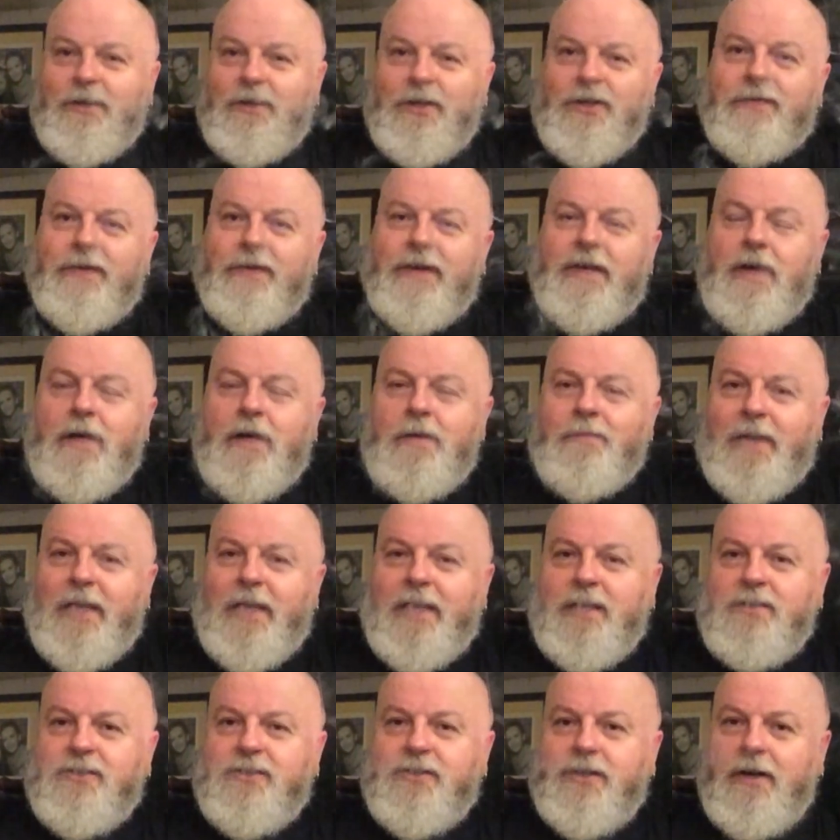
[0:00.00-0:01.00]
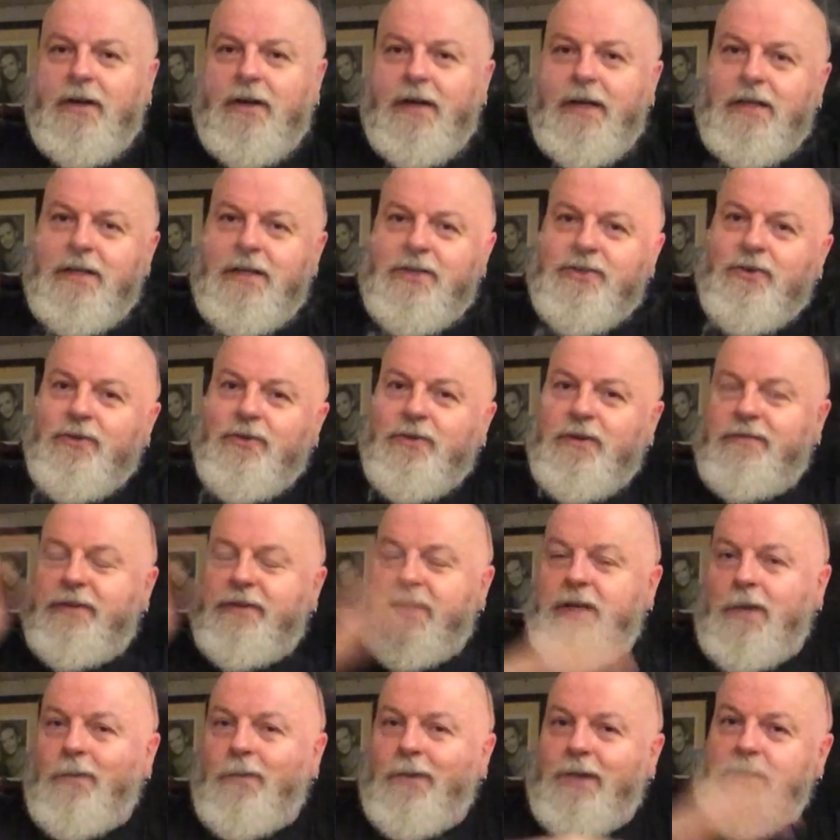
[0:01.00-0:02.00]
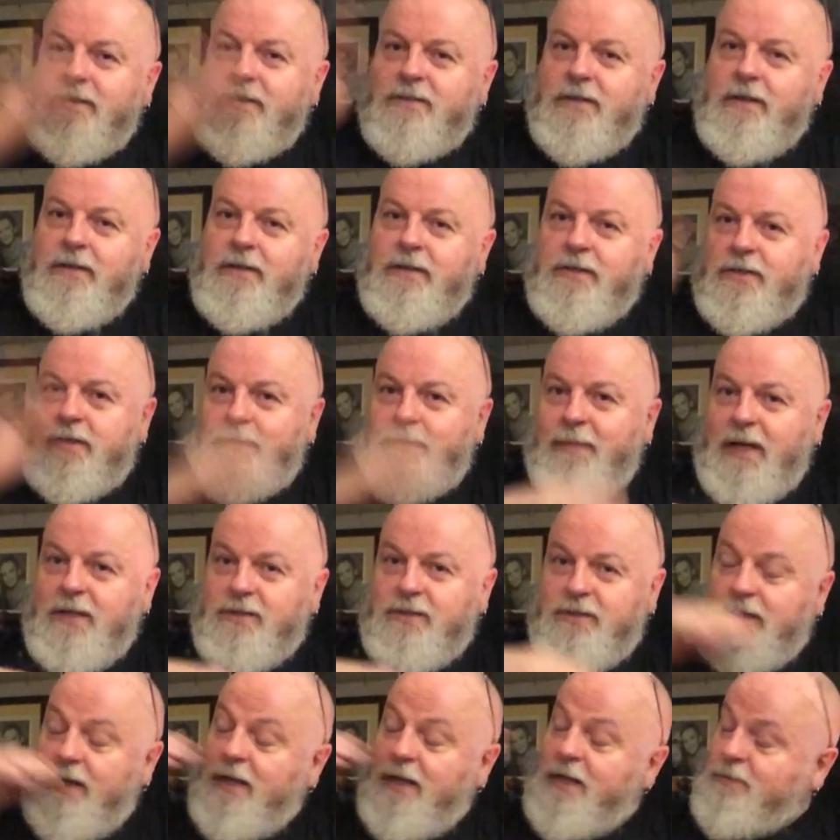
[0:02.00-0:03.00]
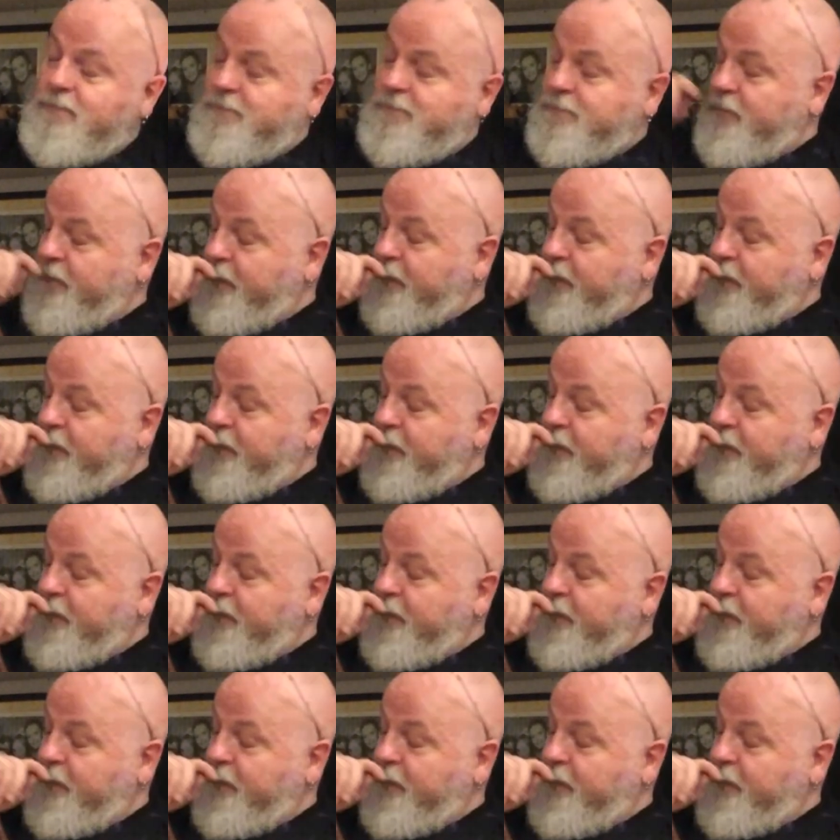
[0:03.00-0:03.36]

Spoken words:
This video I'm making tonight is not the video I intended to make tonight.